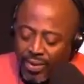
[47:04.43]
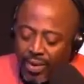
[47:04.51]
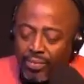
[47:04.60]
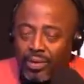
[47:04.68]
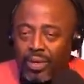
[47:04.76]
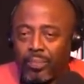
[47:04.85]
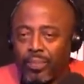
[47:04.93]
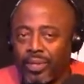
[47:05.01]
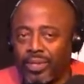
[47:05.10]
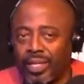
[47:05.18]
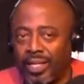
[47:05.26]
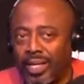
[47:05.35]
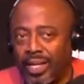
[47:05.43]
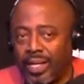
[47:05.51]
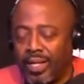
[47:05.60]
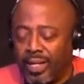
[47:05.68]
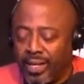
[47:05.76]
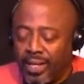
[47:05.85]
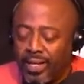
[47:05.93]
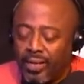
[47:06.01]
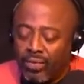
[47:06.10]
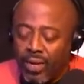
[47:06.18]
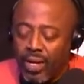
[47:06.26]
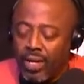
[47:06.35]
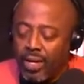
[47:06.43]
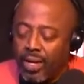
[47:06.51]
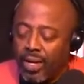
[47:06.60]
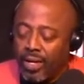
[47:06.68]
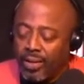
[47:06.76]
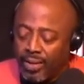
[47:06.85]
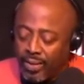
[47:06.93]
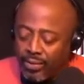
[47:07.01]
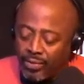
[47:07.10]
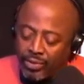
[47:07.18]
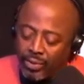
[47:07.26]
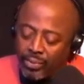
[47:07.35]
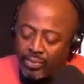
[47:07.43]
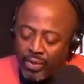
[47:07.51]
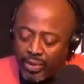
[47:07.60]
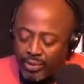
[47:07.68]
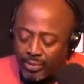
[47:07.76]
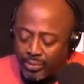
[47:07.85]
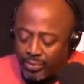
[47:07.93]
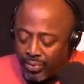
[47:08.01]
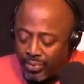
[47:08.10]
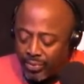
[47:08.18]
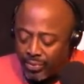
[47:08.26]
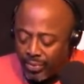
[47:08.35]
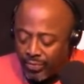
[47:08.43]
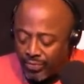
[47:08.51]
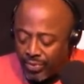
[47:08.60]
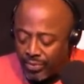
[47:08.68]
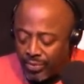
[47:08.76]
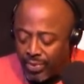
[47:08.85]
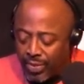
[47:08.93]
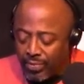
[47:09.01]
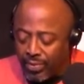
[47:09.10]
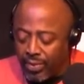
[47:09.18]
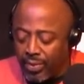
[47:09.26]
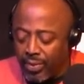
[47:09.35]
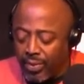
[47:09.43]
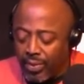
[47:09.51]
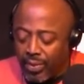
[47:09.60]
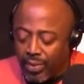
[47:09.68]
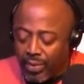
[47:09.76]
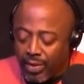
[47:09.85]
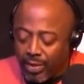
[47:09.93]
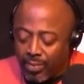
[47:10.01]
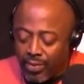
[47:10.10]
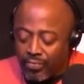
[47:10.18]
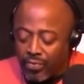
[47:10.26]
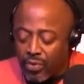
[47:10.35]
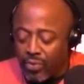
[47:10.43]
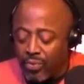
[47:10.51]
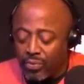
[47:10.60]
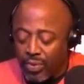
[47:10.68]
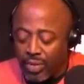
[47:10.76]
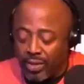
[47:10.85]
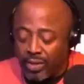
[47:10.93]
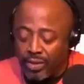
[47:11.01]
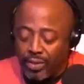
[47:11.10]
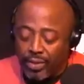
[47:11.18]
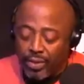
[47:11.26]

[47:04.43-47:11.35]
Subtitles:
I really appreciate that. Right? And then she was talking. She was going through her phone or whatever. And my phone was right there.